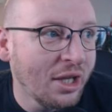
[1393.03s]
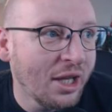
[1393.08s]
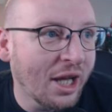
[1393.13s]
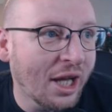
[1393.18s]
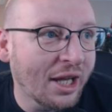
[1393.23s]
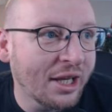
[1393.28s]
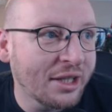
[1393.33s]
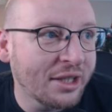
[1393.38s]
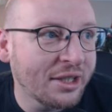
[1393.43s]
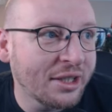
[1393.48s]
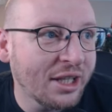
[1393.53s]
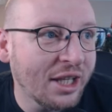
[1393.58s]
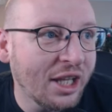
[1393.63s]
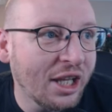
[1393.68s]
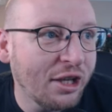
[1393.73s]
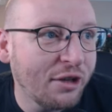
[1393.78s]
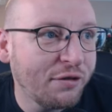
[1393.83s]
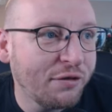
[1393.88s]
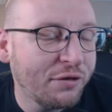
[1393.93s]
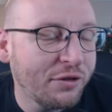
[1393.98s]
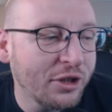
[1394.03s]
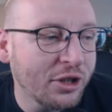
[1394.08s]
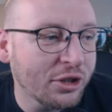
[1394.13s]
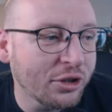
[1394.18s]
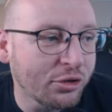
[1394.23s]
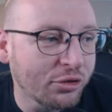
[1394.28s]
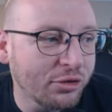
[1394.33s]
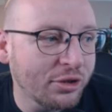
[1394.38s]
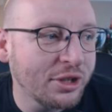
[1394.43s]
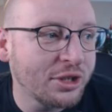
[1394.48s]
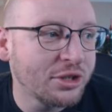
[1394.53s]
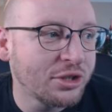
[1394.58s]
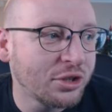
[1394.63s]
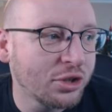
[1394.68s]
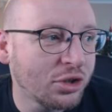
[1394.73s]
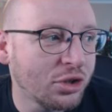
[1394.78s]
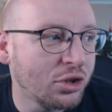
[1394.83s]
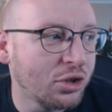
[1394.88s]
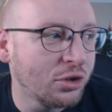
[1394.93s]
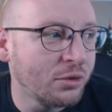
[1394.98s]
And if he agrees to
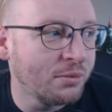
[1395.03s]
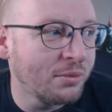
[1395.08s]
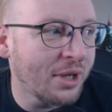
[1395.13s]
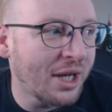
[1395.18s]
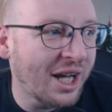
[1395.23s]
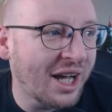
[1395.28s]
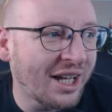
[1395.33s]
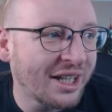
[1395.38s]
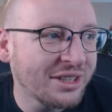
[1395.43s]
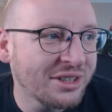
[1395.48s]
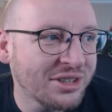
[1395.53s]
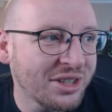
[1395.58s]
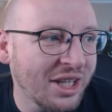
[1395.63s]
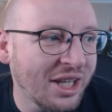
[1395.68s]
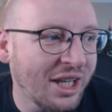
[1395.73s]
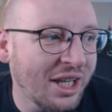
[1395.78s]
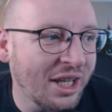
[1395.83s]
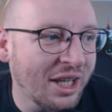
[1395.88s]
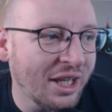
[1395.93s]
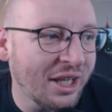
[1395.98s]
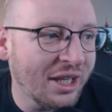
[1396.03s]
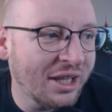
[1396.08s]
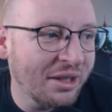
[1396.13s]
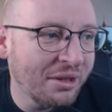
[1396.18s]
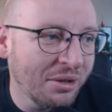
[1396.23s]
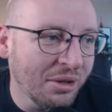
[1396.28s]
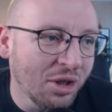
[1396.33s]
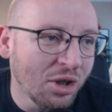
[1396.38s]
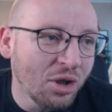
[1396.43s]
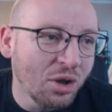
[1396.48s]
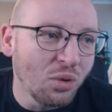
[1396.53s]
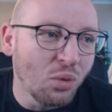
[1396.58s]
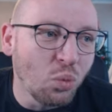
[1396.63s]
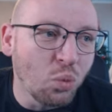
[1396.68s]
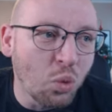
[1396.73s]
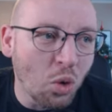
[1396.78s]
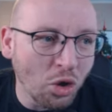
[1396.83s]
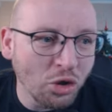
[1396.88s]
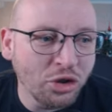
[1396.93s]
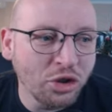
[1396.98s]
come as a
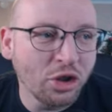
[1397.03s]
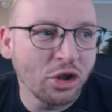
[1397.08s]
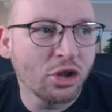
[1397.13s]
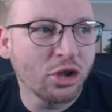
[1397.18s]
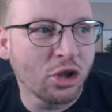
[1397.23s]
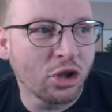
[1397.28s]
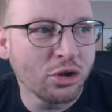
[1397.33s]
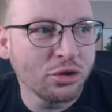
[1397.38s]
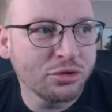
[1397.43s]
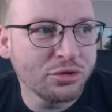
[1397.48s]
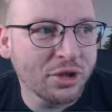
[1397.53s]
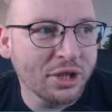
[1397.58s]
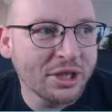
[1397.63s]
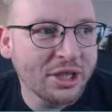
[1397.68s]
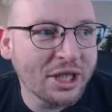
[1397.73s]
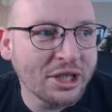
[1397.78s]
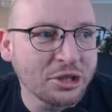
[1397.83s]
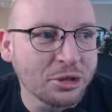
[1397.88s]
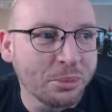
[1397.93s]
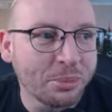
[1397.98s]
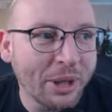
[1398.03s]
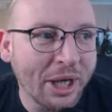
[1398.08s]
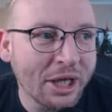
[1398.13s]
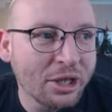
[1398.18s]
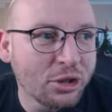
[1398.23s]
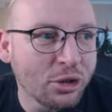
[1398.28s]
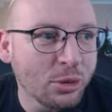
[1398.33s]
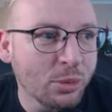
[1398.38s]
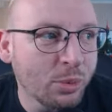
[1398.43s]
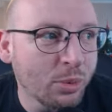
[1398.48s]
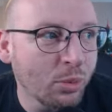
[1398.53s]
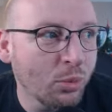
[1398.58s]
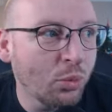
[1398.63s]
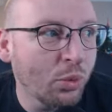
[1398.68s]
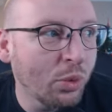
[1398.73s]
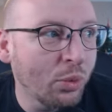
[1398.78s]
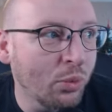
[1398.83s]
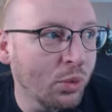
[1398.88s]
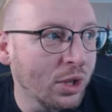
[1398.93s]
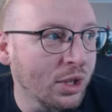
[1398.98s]
1-year contract as a backup,
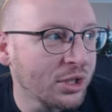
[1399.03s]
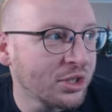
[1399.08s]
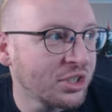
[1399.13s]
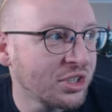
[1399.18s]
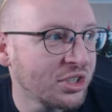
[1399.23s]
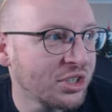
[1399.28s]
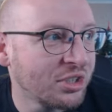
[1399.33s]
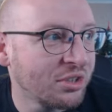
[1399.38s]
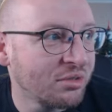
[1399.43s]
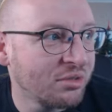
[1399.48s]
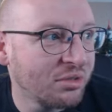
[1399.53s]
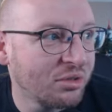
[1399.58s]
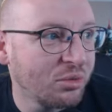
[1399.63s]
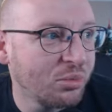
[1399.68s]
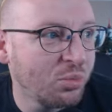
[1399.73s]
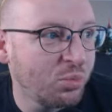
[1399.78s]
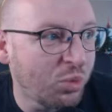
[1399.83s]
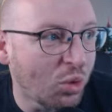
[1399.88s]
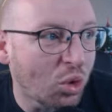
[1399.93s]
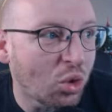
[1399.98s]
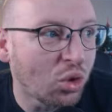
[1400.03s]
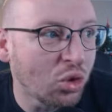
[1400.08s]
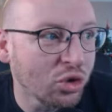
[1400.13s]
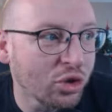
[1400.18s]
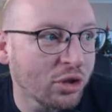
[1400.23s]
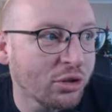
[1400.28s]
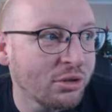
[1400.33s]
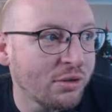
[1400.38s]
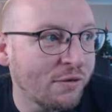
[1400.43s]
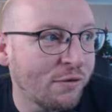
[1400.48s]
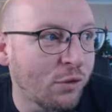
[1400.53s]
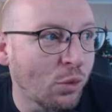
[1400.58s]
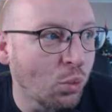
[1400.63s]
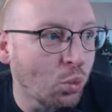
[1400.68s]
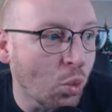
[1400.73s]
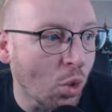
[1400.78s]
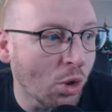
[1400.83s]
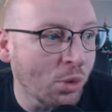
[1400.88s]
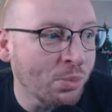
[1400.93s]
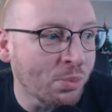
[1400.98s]
we will hold on him for
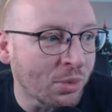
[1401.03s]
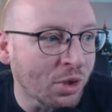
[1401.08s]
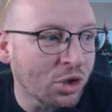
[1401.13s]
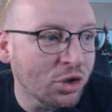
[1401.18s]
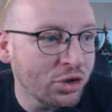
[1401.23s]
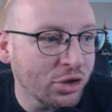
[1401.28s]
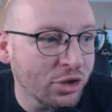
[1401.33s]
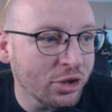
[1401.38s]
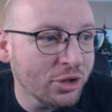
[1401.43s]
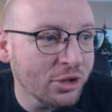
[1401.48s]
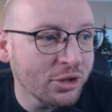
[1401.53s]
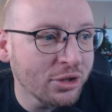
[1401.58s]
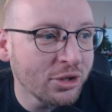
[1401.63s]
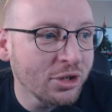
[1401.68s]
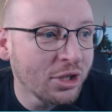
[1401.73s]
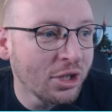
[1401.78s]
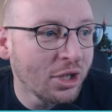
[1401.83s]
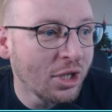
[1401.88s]
1 more year.